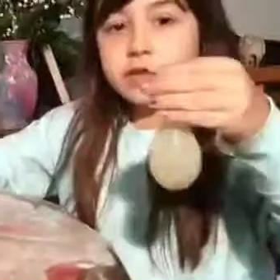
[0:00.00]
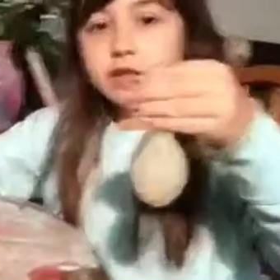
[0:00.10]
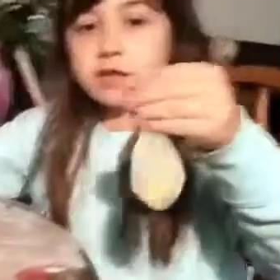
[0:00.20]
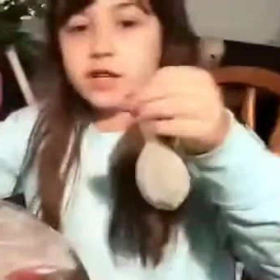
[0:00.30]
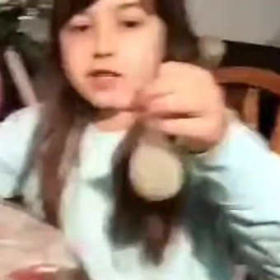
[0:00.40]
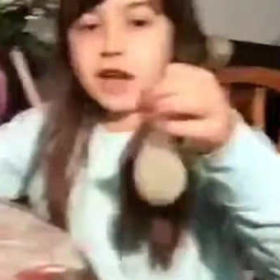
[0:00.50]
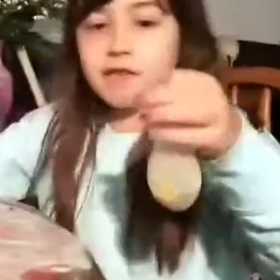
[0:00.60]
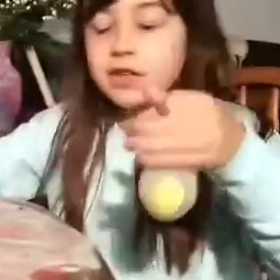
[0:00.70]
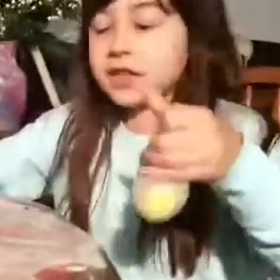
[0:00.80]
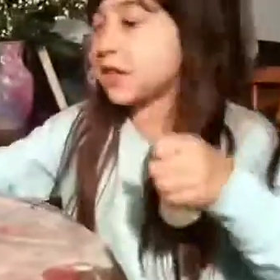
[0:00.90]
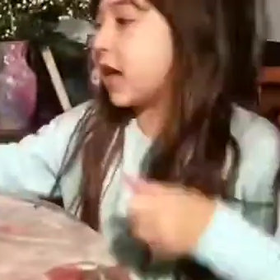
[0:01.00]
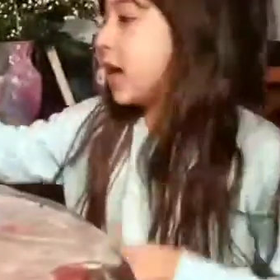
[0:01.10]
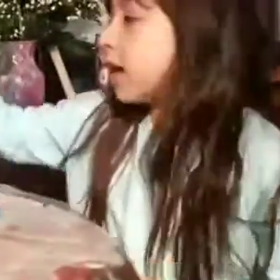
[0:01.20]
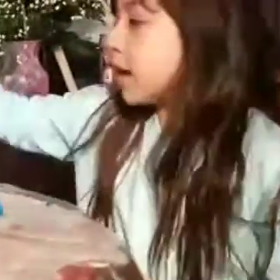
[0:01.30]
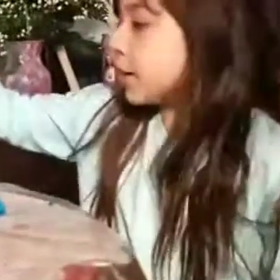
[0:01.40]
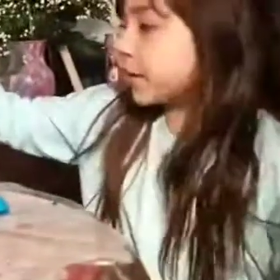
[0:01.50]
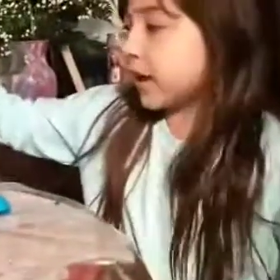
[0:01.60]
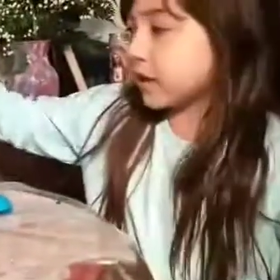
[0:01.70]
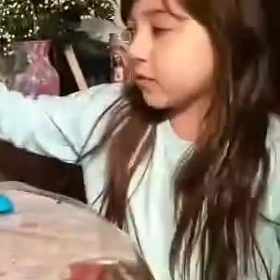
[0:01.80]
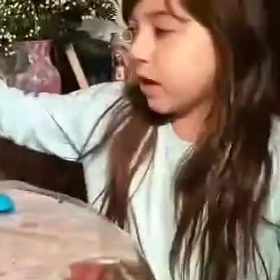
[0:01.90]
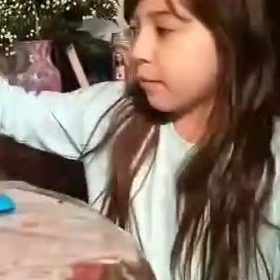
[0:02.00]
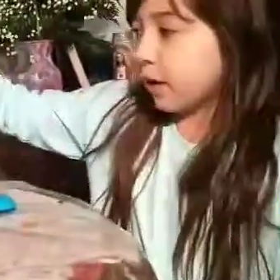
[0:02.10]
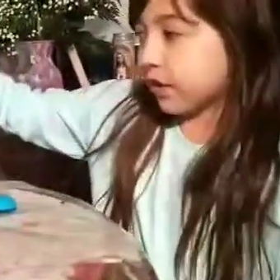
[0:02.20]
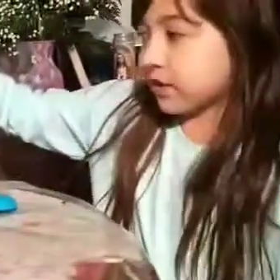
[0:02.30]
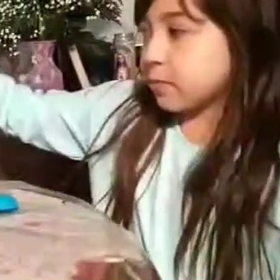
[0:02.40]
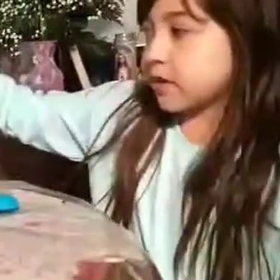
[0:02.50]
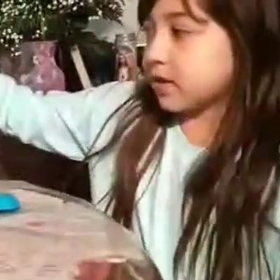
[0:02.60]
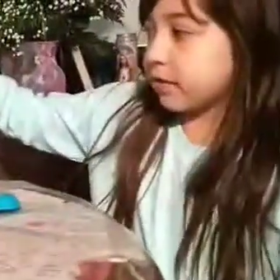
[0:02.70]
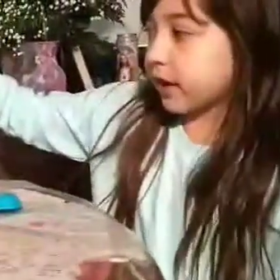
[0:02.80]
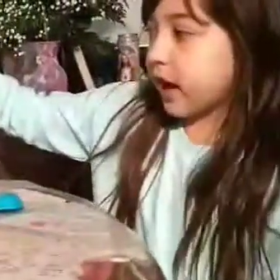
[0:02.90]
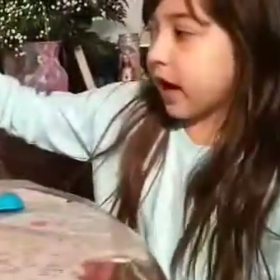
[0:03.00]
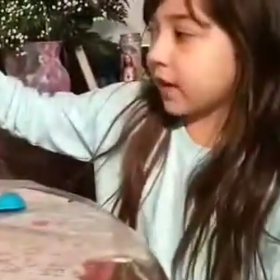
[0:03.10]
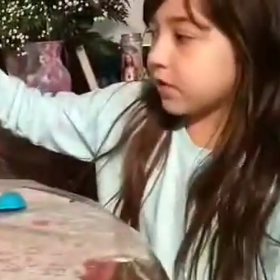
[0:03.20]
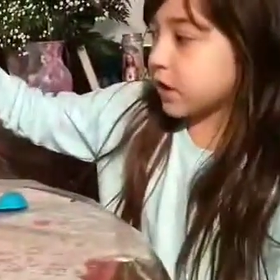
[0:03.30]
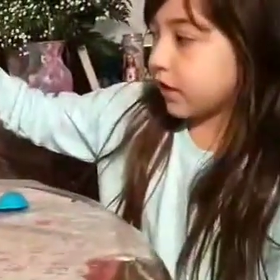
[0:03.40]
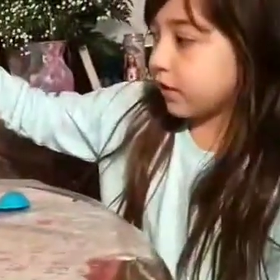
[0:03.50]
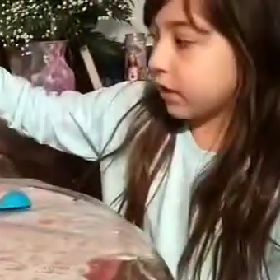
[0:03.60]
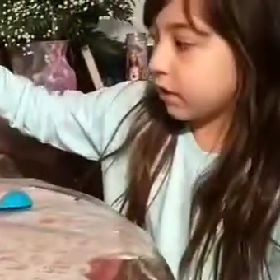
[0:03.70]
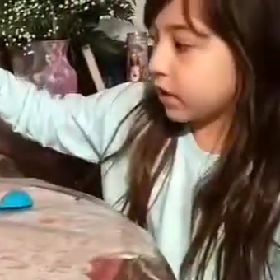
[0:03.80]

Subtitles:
doesn't have any scent, but that's why I bought this specific kind of shaving cream,